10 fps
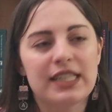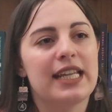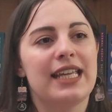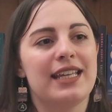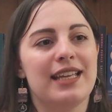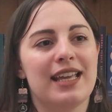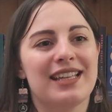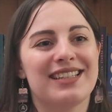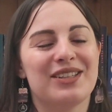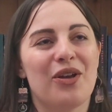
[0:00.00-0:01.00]

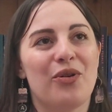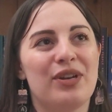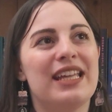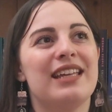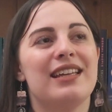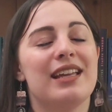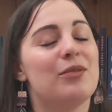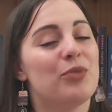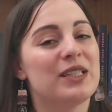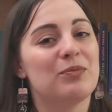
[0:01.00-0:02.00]
He is only
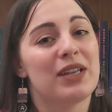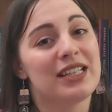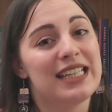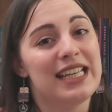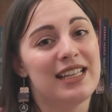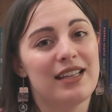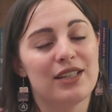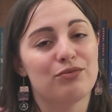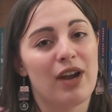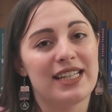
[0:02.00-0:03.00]
in prison because he
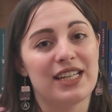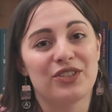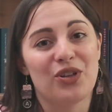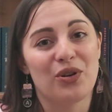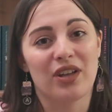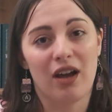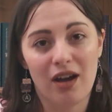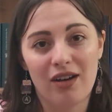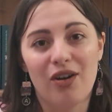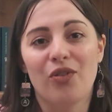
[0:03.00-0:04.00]
is riding in a stolen
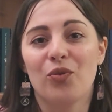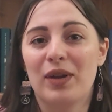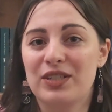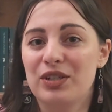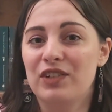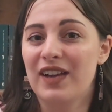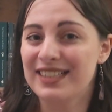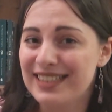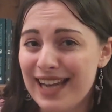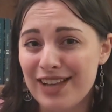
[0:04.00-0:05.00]
car on the way to
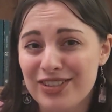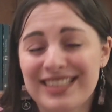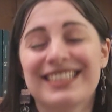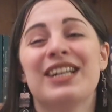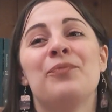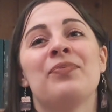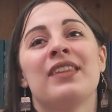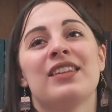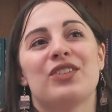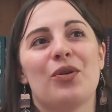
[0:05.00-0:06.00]
university lectures,
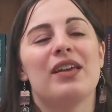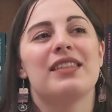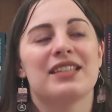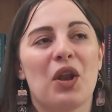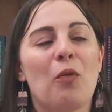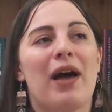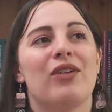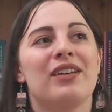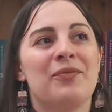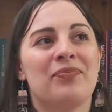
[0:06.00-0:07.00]
so it's a lot
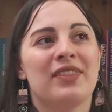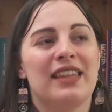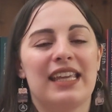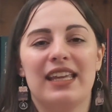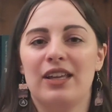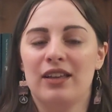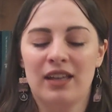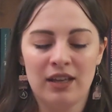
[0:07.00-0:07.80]
about the